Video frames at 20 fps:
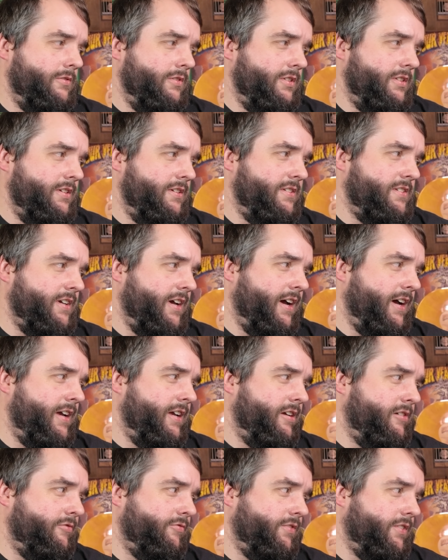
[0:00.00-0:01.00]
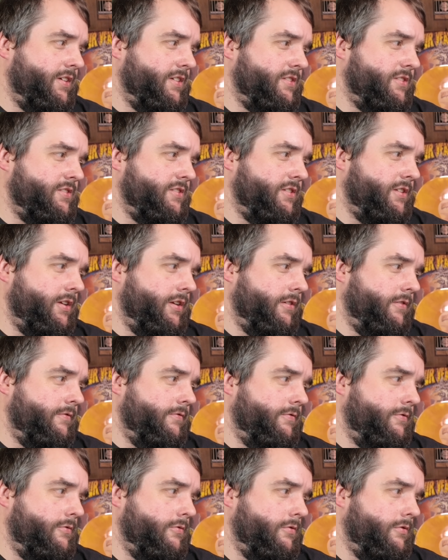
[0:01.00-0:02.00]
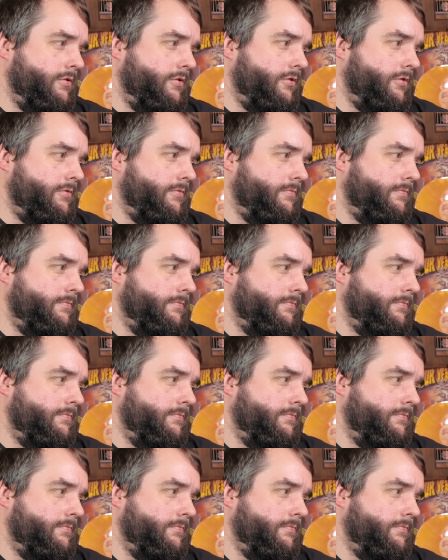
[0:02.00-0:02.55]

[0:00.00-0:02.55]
What does IFS stand for?